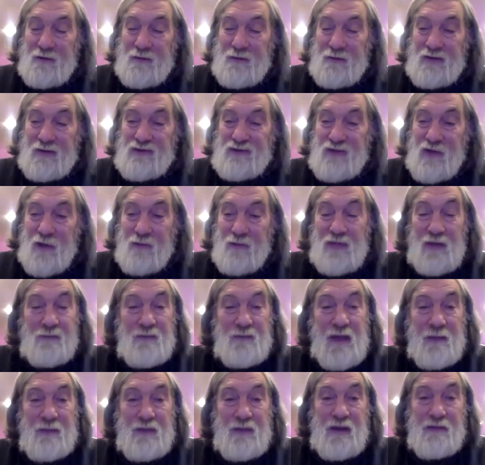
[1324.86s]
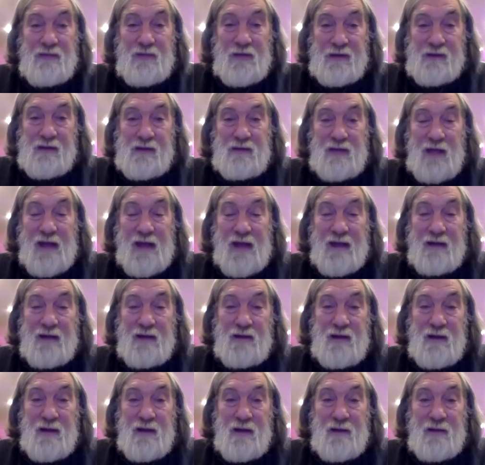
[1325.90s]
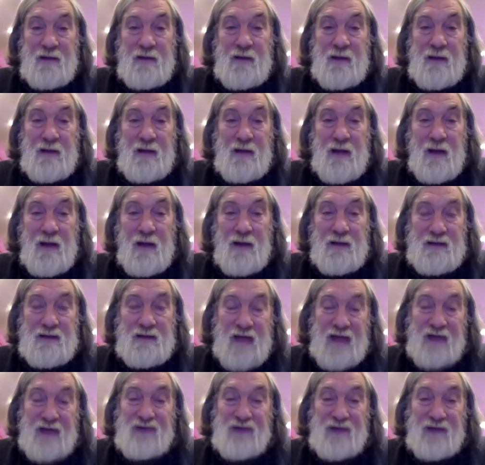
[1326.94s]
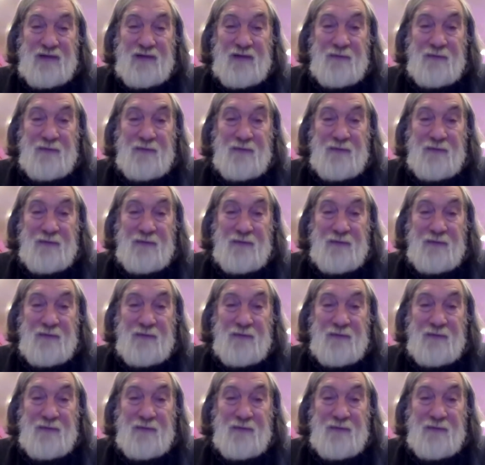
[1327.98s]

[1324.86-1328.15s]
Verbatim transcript: And there are going to be some that maybe that you like